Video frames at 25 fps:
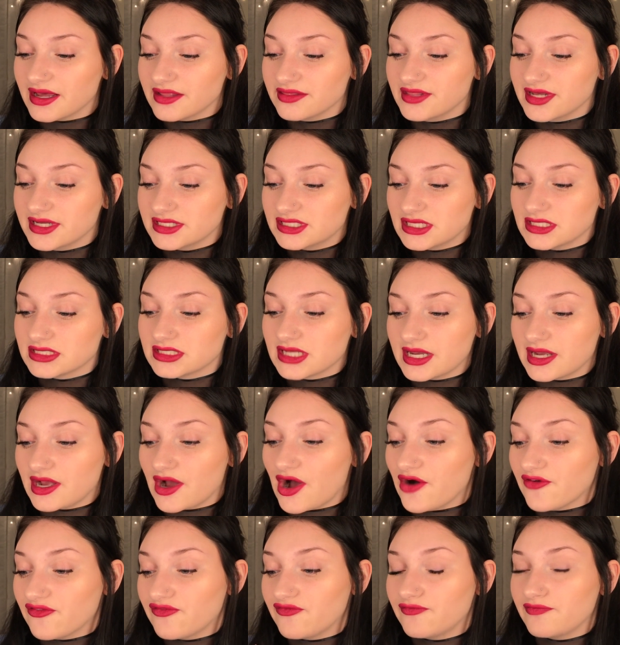this is like
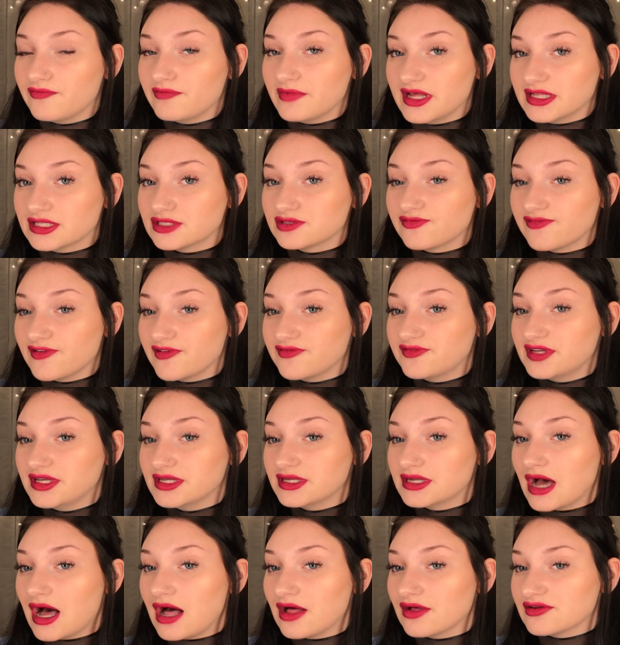it's
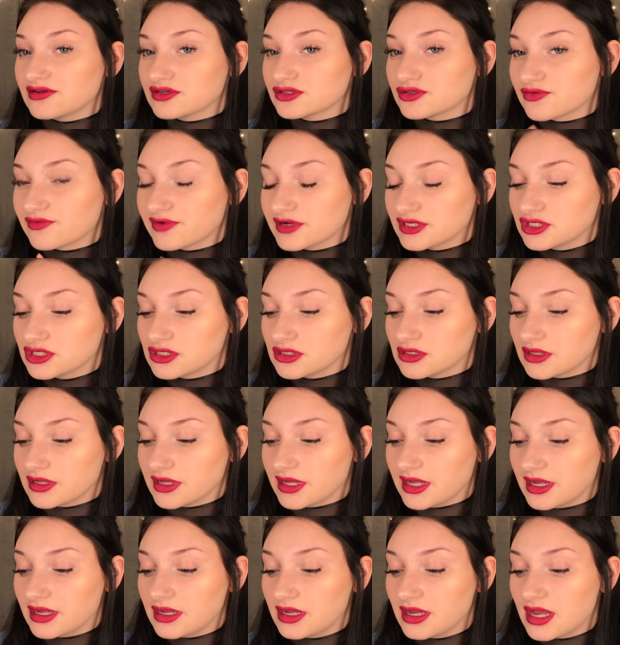$15
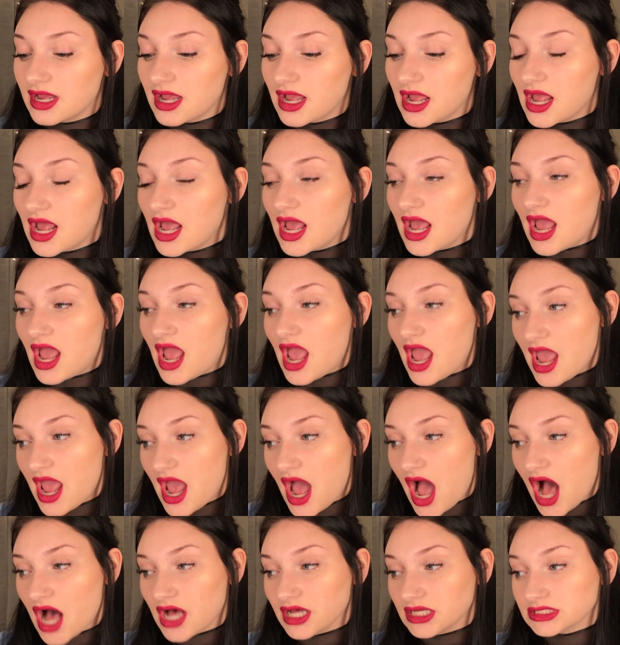originally,
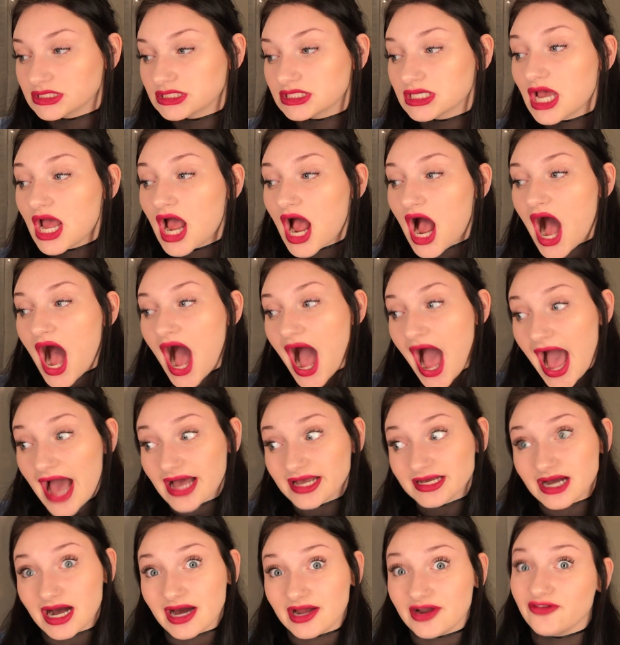and
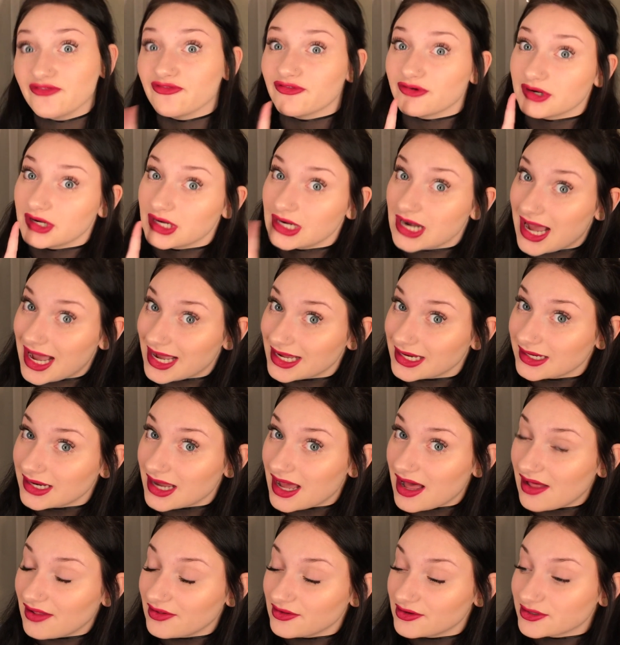I got it for
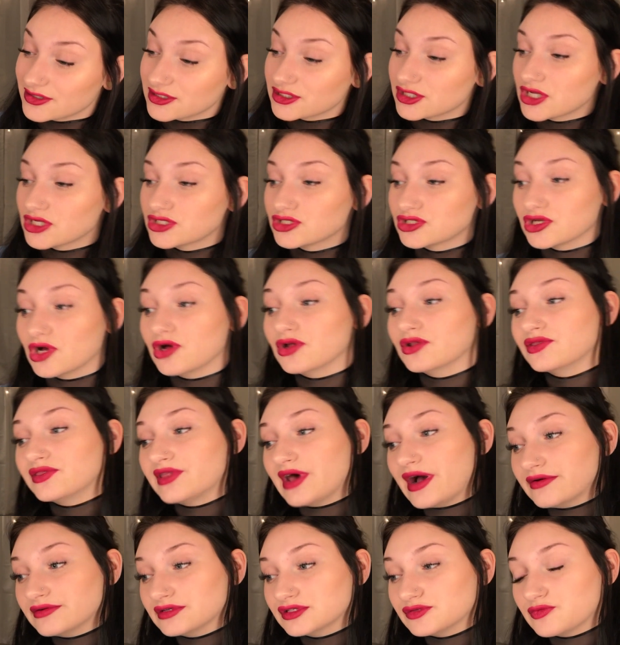$9, so
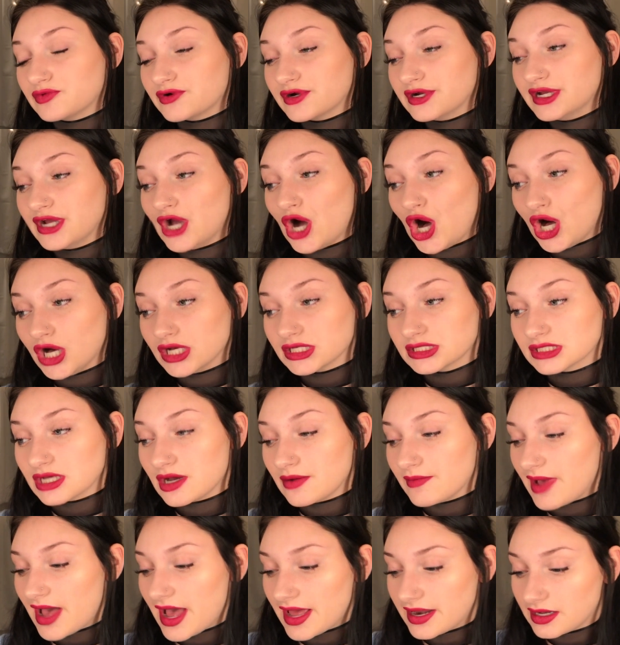that was pretty
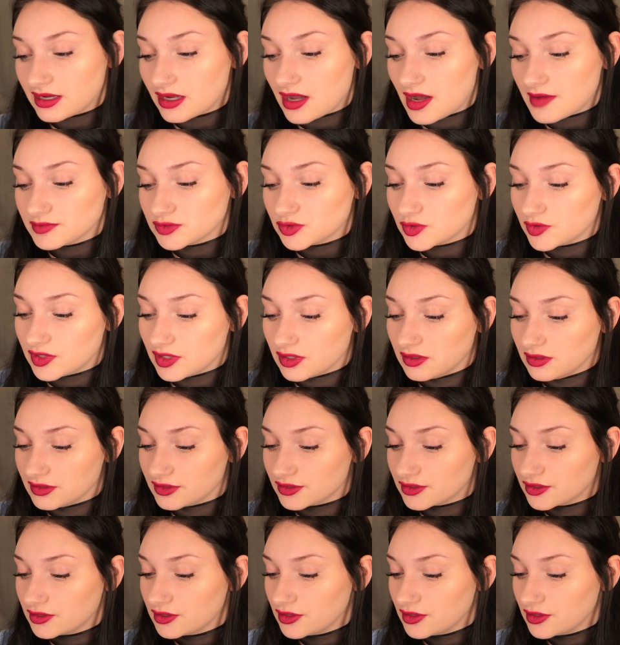awesome. And it comes with the glitter